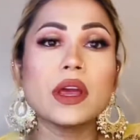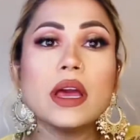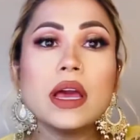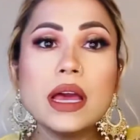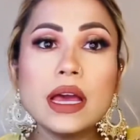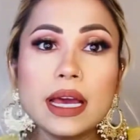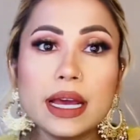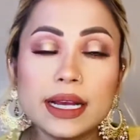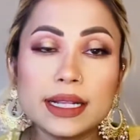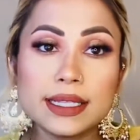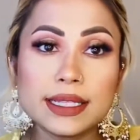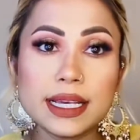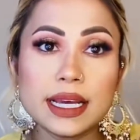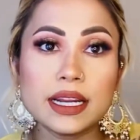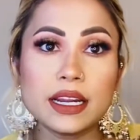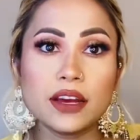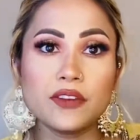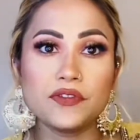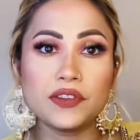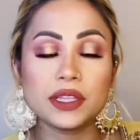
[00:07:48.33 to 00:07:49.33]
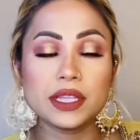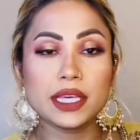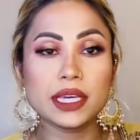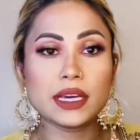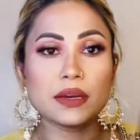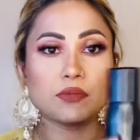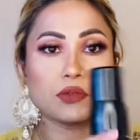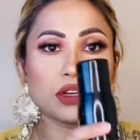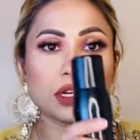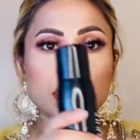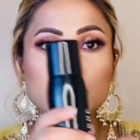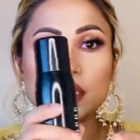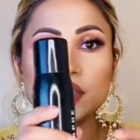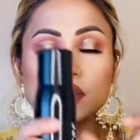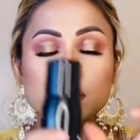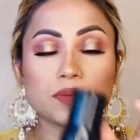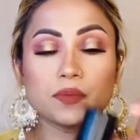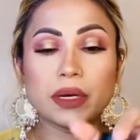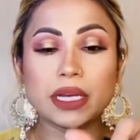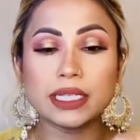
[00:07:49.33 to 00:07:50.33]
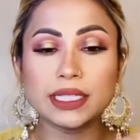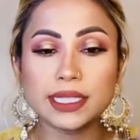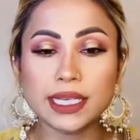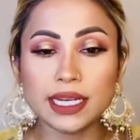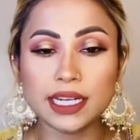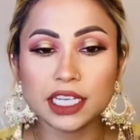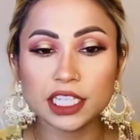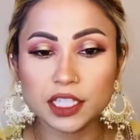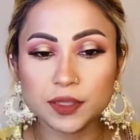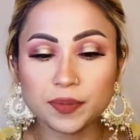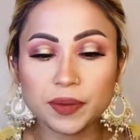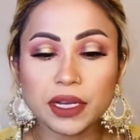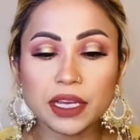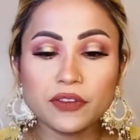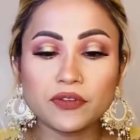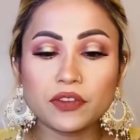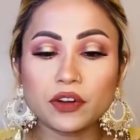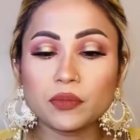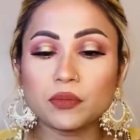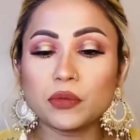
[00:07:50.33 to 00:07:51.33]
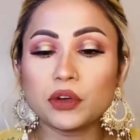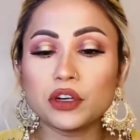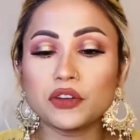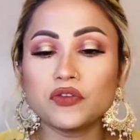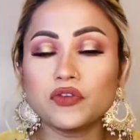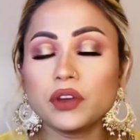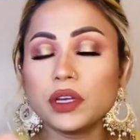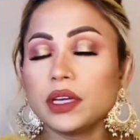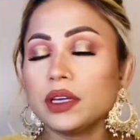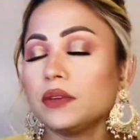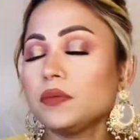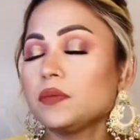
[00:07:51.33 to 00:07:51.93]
And set everything. I'm gonna use my setting spray from Morphe.